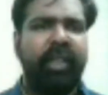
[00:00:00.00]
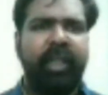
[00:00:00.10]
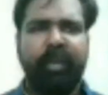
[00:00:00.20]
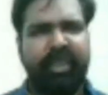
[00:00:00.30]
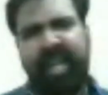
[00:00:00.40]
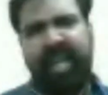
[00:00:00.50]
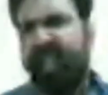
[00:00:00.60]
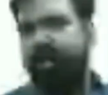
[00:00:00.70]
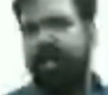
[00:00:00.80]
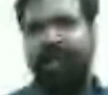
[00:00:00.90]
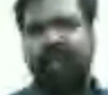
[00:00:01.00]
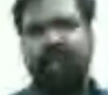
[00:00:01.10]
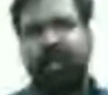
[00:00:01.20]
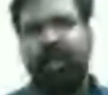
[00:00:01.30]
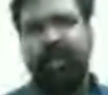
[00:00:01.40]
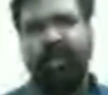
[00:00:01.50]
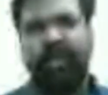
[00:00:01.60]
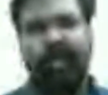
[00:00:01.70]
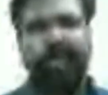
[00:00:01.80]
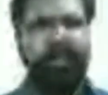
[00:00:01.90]
He was actually,
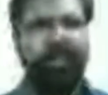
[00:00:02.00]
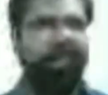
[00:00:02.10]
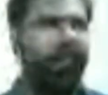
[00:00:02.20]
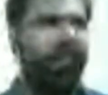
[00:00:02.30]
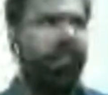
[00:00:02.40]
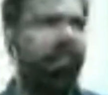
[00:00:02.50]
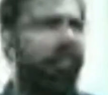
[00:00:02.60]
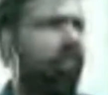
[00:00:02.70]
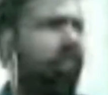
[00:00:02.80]
um, you